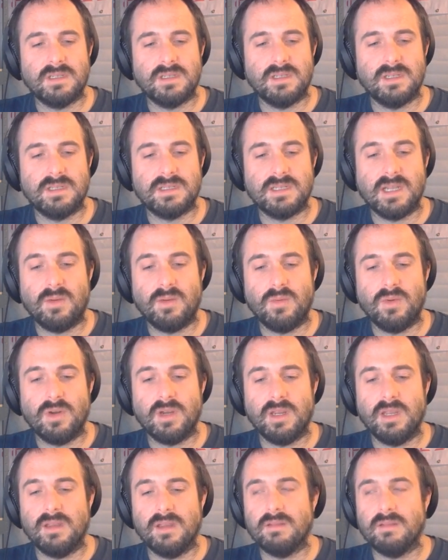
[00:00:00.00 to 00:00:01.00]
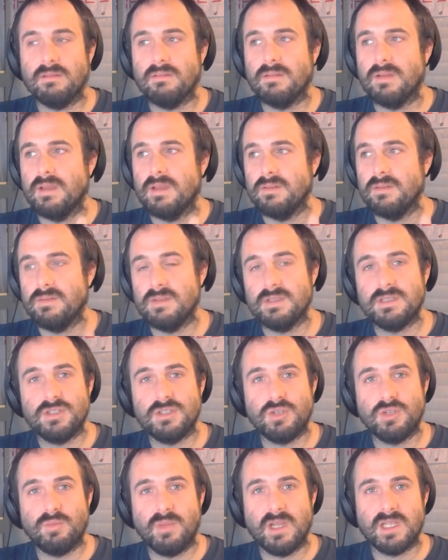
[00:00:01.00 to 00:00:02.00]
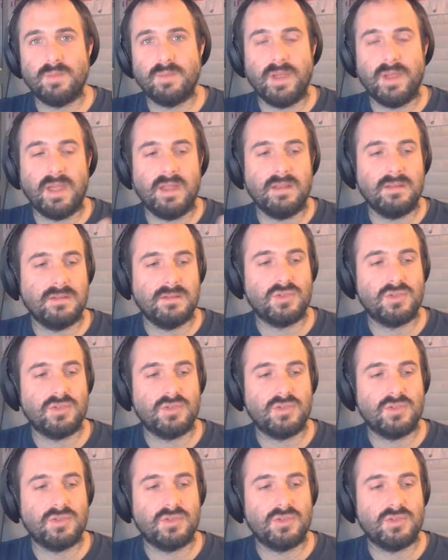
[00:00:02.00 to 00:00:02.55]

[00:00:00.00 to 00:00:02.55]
it's not working, this is your best bet.